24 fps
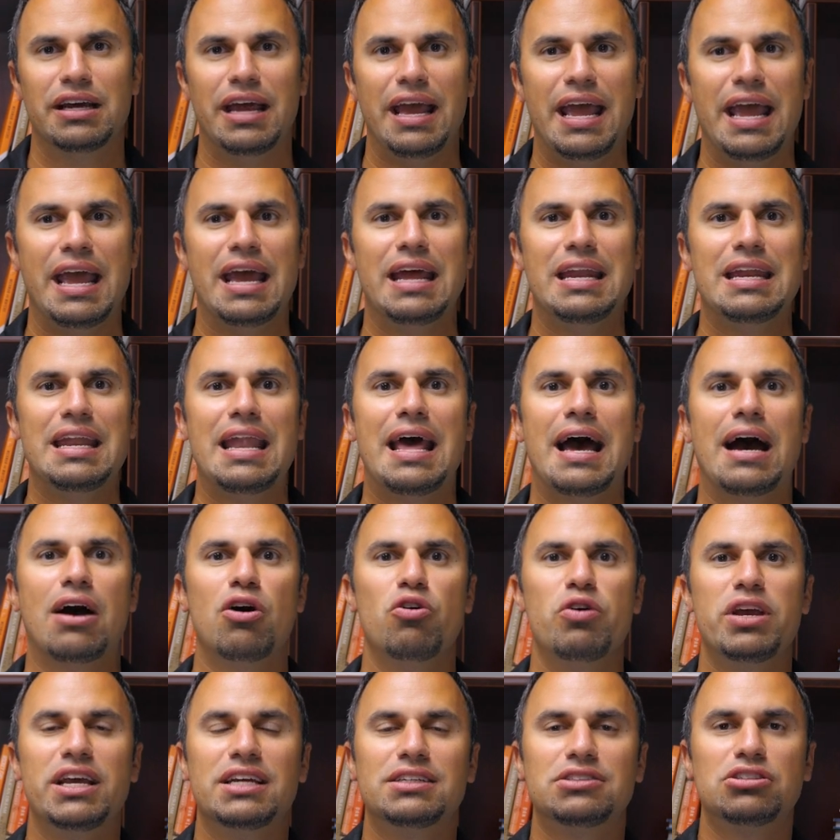And
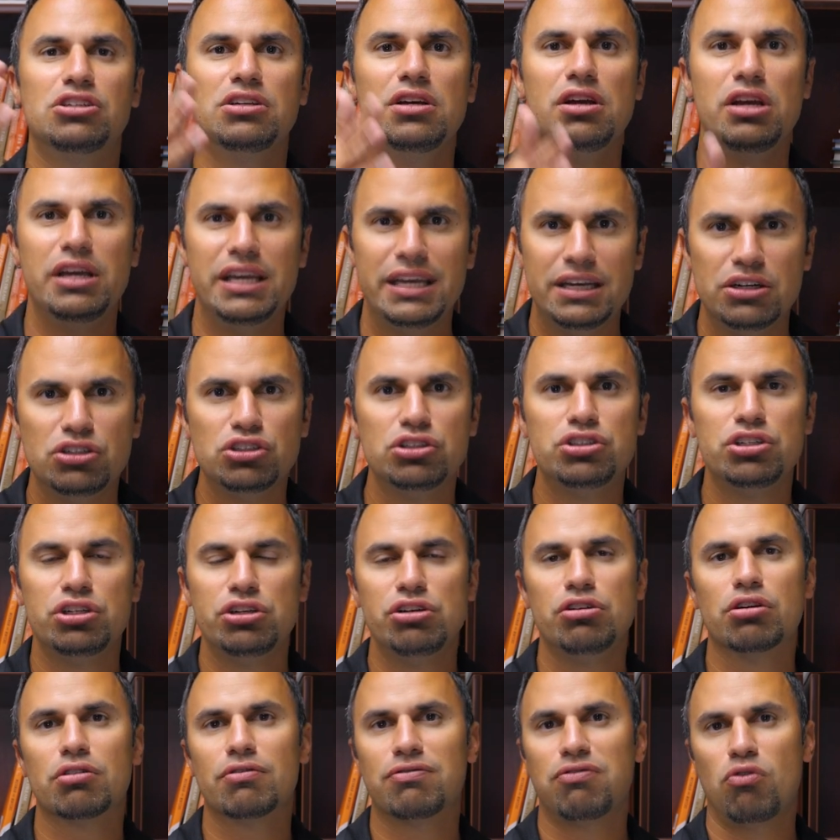now it's into
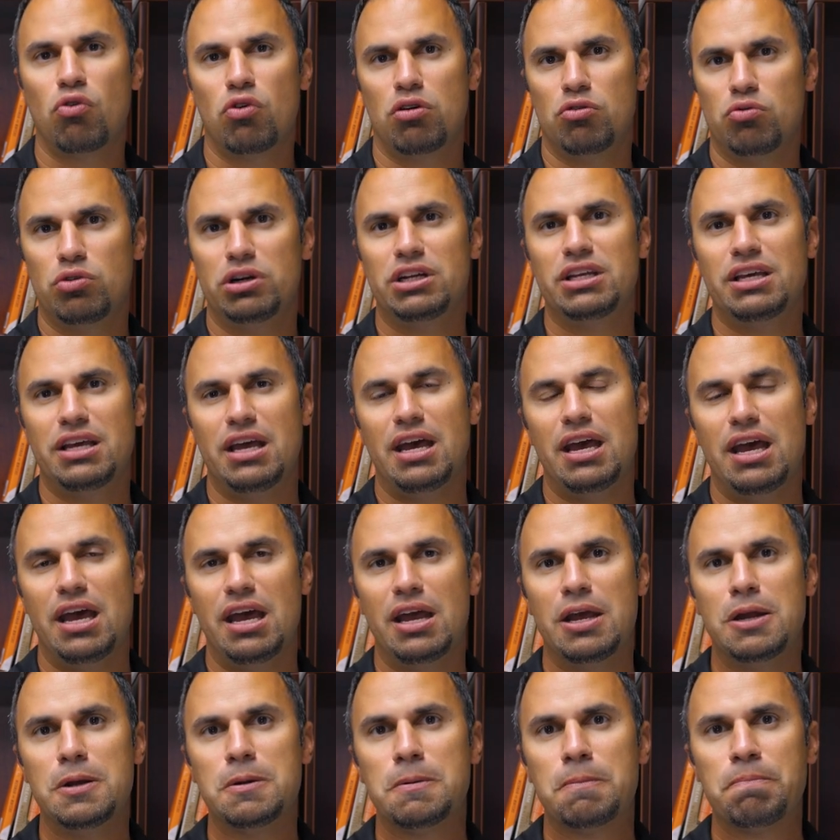your
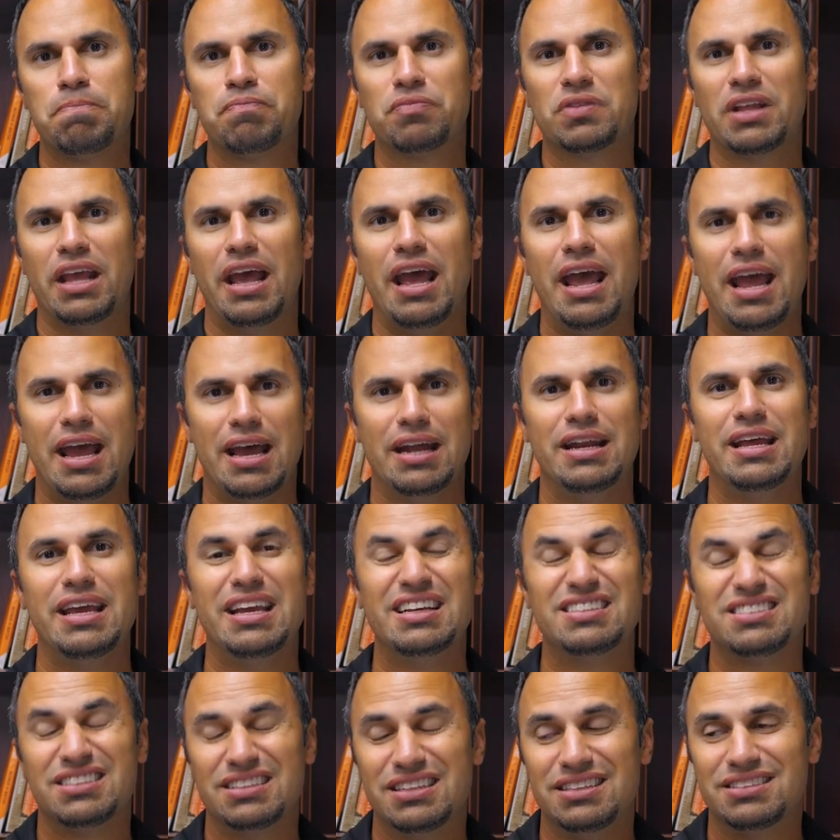401k and
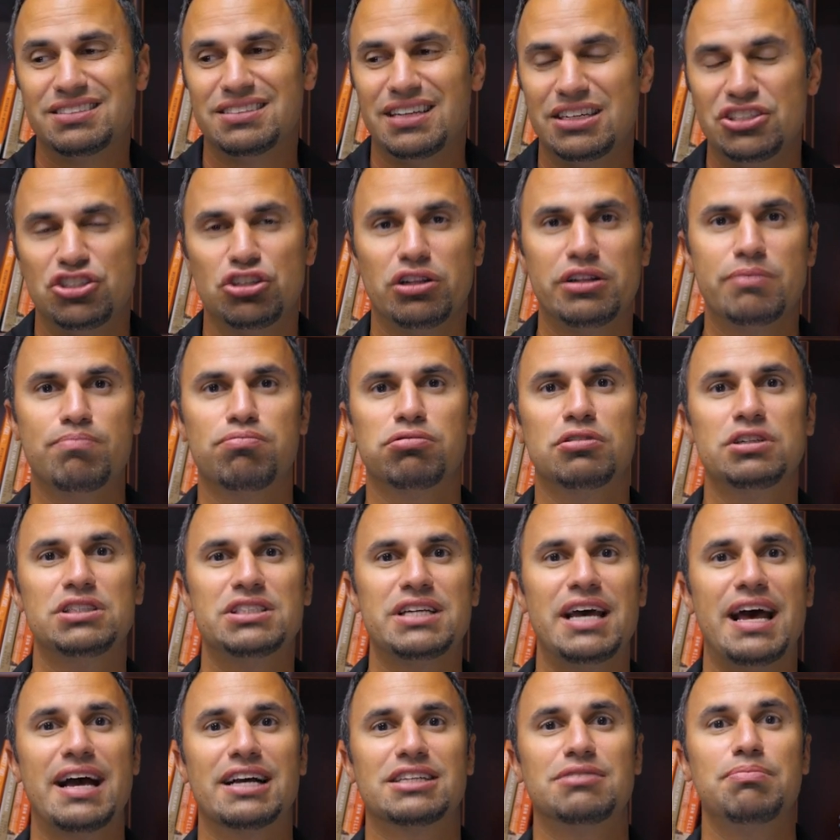it's essentially
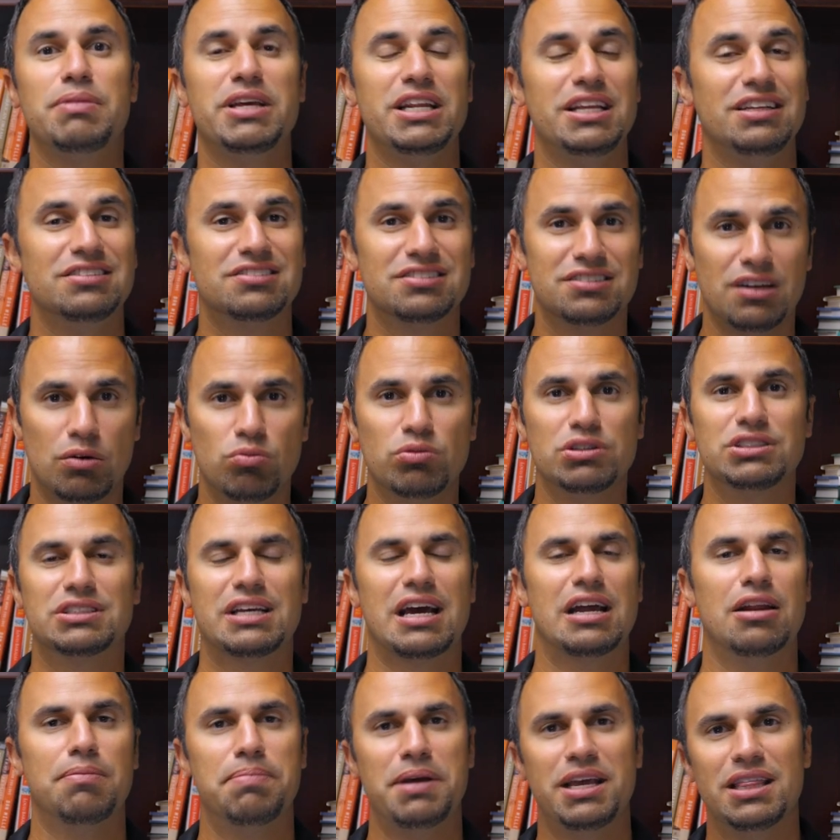pre-tax, meaning someone's
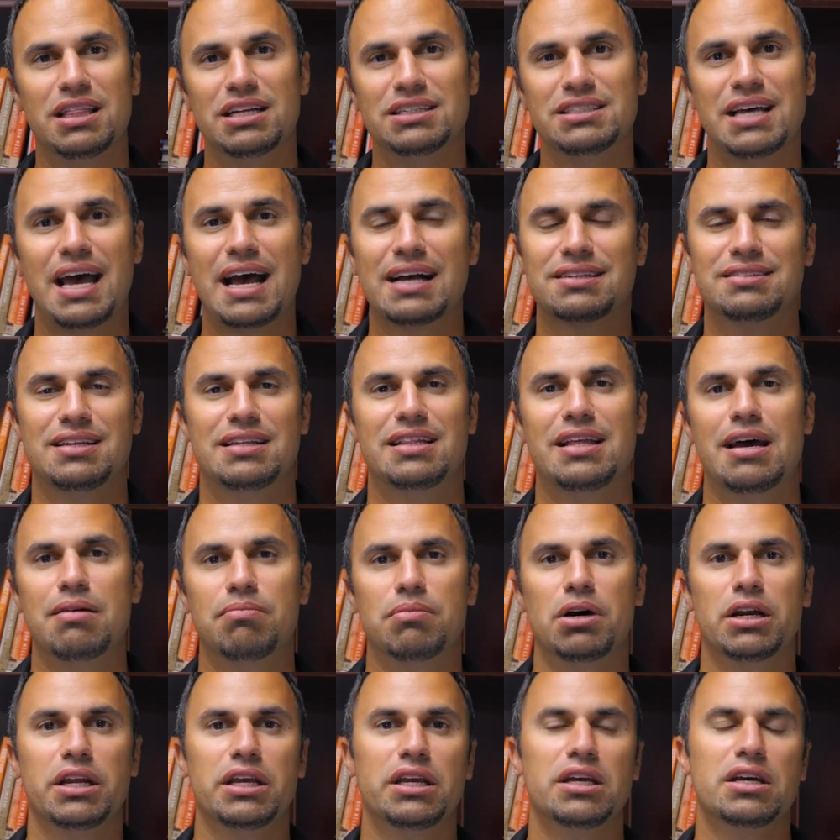got to pay the tax on that
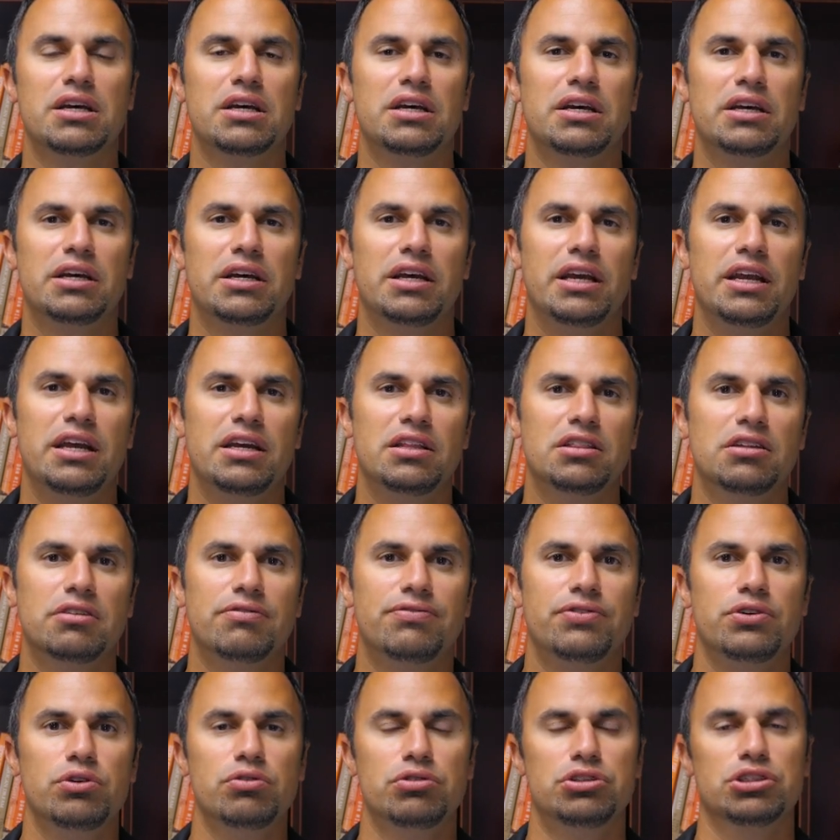money in the
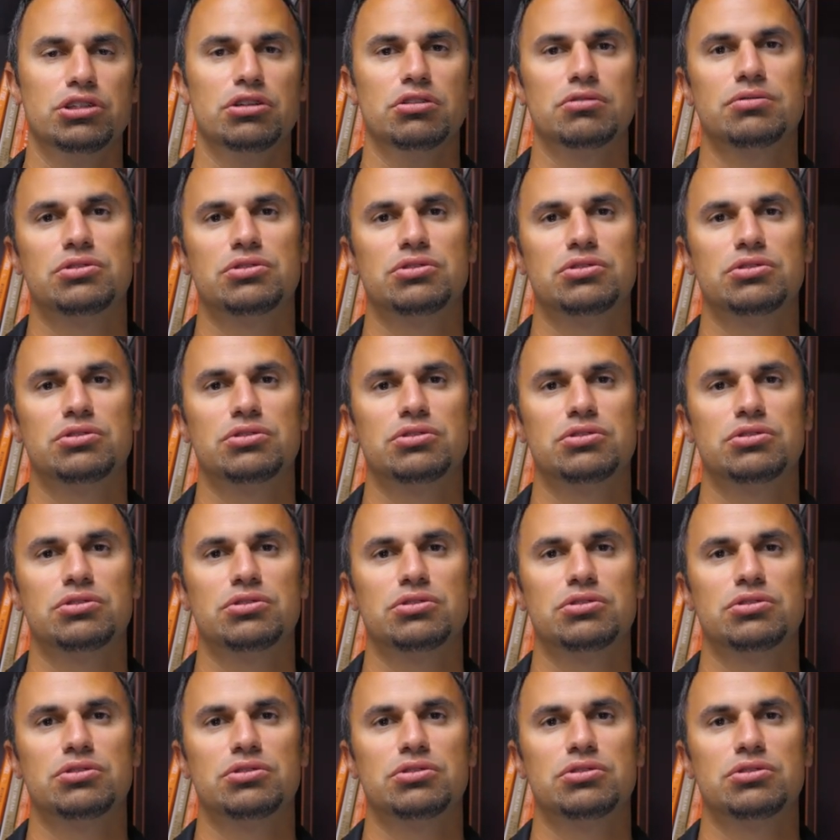future.